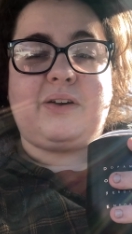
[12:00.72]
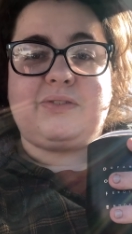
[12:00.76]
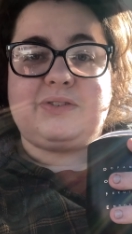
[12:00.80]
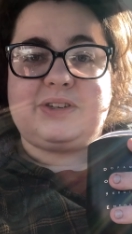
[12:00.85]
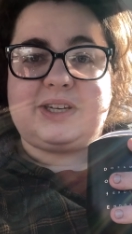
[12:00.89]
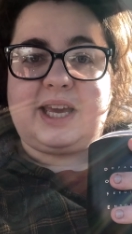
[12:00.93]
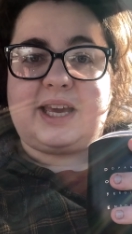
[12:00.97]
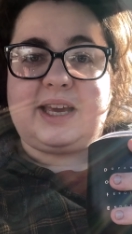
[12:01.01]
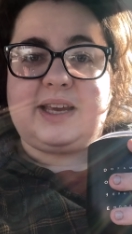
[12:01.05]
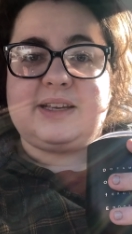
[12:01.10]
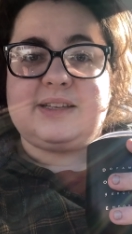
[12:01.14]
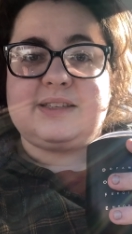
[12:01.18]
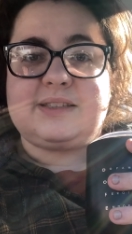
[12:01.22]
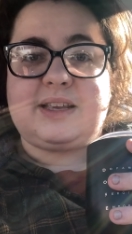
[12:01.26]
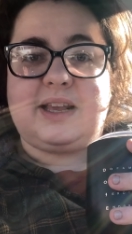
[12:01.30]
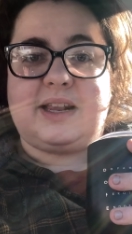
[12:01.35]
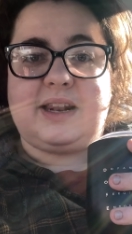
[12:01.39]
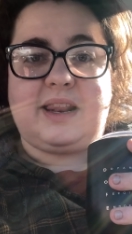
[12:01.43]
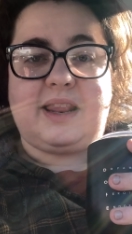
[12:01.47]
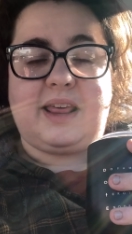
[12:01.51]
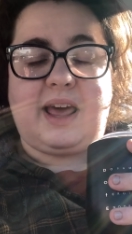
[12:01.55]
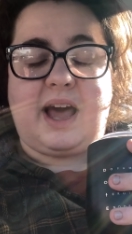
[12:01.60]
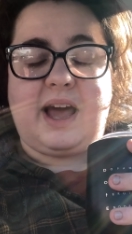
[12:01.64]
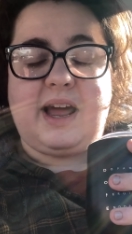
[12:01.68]
days
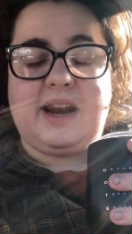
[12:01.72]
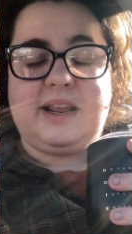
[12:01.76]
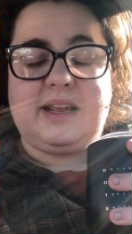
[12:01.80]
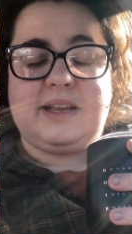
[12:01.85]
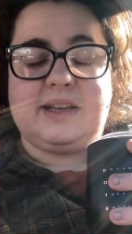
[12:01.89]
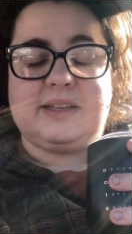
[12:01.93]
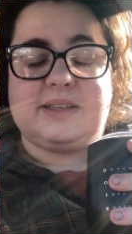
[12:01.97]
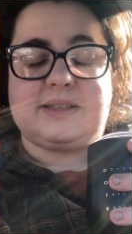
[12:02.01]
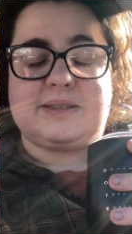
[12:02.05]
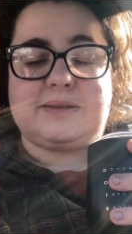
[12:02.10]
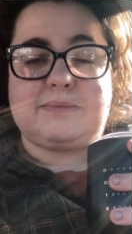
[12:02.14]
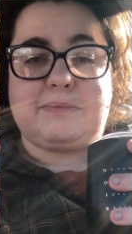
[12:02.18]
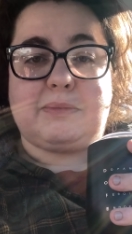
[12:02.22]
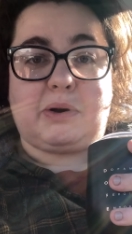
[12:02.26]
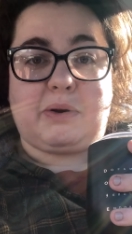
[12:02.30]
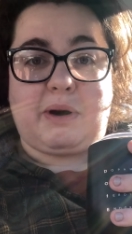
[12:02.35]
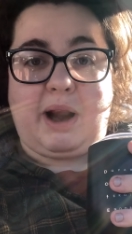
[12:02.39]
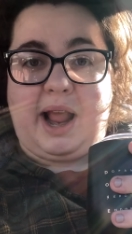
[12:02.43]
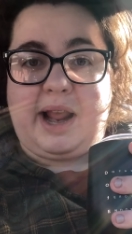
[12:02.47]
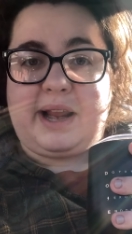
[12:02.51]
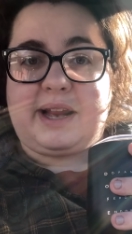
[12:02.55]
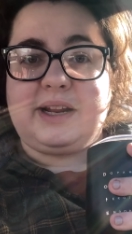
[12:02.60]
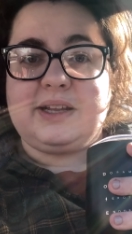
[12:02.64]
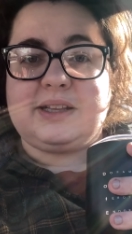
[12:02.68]
and that is
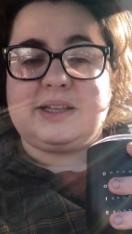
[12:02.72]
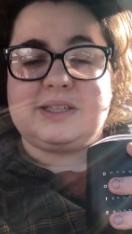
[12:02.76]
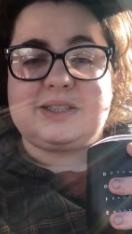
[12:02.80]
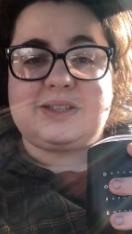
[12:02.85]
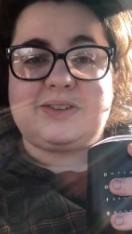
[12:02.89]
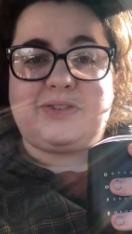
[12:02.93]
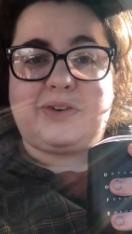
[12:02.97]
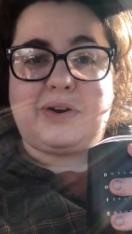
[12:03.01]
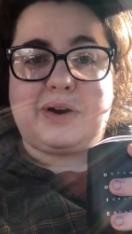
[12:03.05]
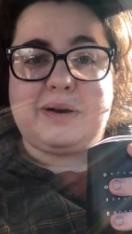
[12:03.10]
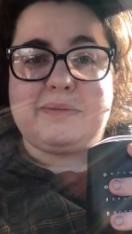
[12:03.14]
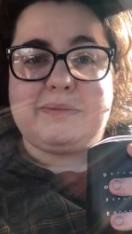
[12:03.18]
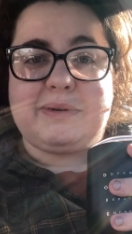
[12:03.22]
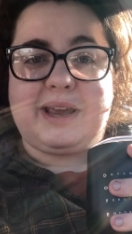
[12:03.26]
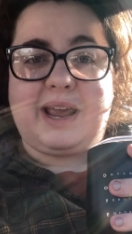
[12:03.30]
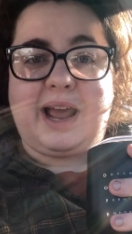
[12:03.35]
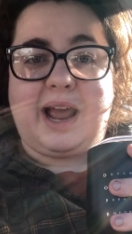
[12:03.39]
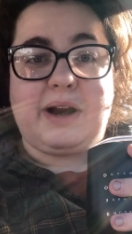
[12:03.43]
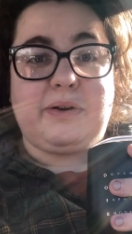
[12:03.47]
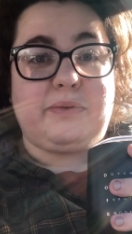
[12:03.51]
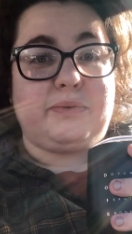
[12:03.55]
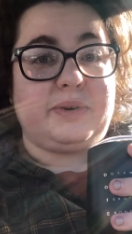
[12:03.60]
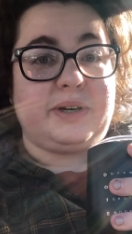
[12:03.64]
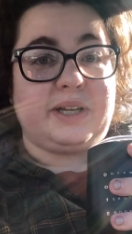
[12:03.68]
miraculous for me.
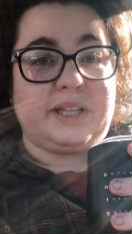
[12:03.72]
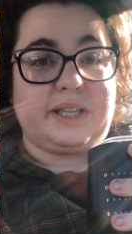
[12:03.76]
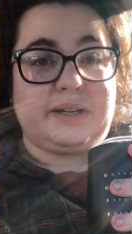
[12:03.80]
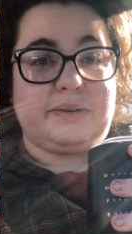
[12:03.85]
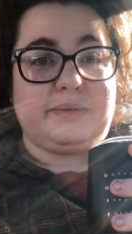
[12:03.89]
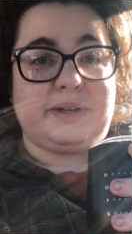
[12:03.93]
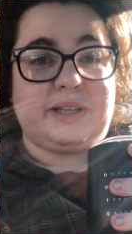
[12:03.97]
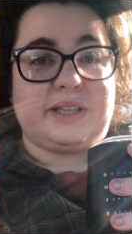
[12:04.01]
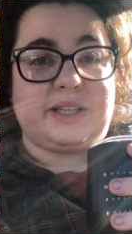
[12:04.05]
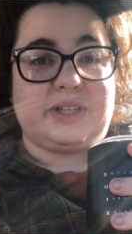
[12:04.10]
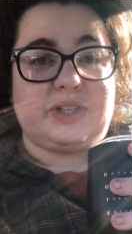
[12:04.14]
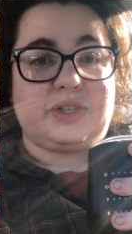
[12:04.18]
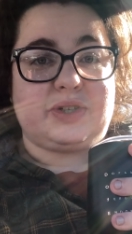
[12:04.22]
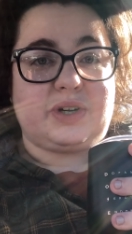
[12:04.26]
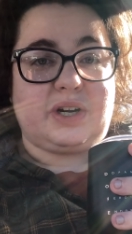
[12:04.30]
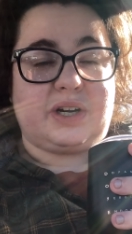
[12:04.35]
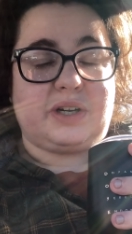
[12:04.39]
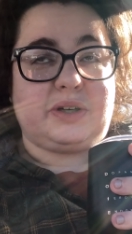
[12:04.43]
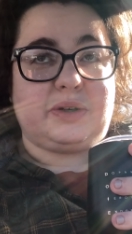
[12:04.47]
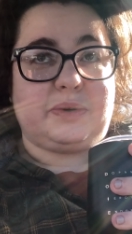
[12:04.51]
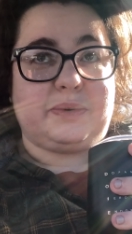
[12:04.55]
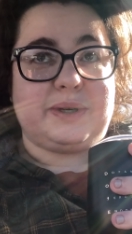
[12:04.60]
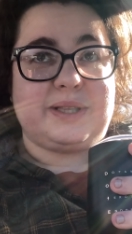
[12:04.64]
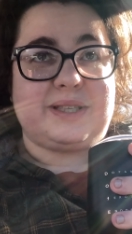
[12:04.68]
I really, really
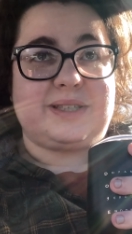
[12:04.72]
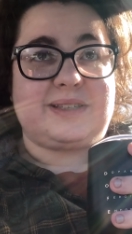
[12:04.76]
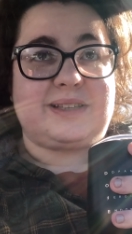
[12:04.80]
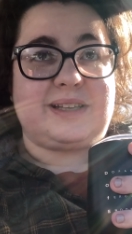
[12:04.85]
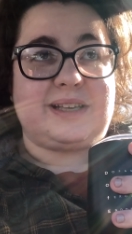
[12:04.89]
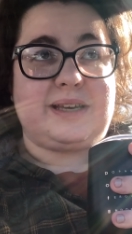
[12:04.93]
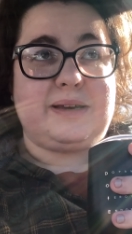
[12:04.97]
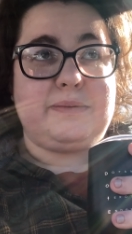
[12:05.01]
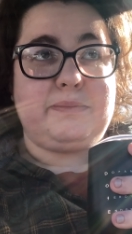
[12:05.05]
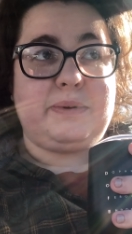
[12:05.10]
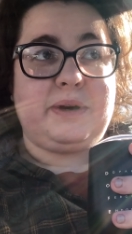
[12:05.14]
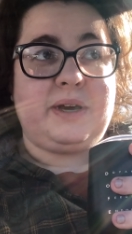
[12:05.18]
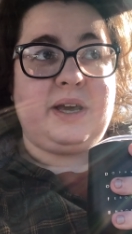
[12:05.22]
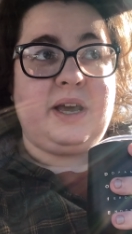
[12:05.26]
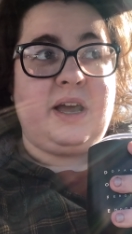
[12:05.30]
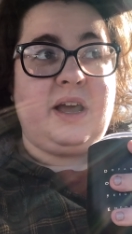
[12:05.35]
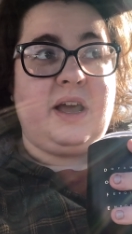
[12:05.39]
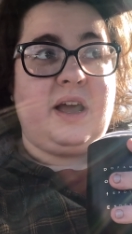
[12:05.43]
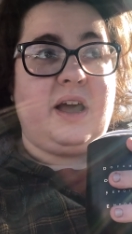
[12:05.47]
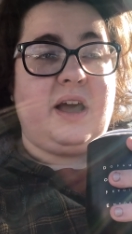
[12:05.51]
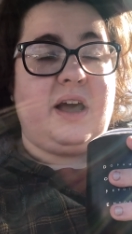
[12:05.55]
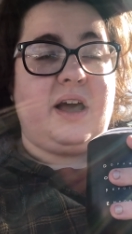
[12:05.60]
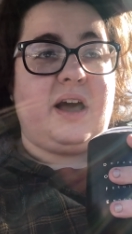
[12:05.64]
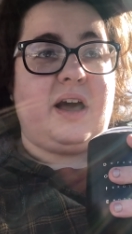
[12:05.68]
struggle with sleep.
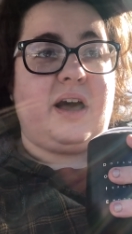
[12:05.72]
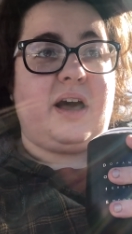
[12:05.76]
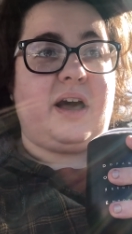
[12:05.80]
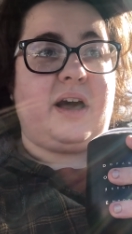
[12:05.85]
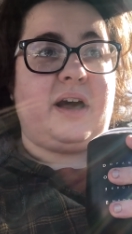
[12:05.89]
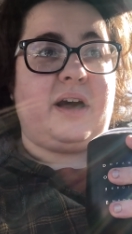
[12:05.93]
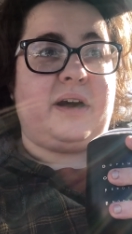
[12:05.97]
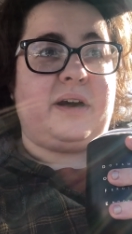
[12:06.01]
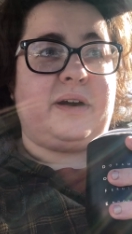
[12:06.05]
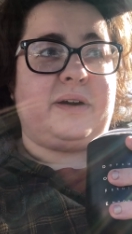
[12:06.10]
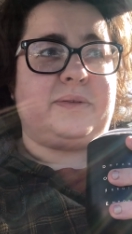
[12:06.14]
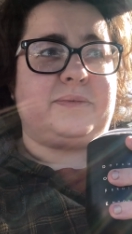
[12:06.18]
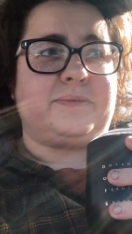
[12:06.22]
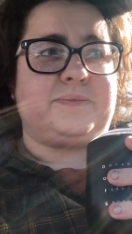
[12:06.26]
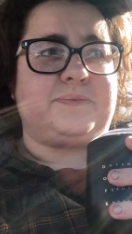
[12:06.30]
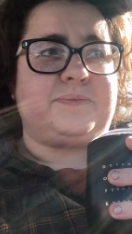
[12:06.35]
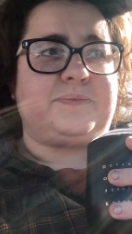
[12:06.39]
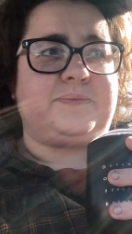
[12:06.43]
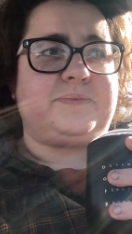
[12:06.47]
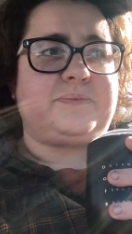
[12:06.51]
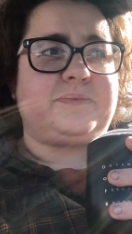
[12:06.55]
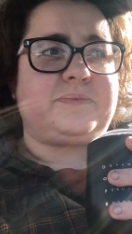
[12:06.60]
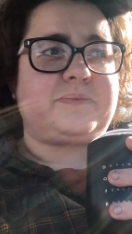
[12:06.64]
Um,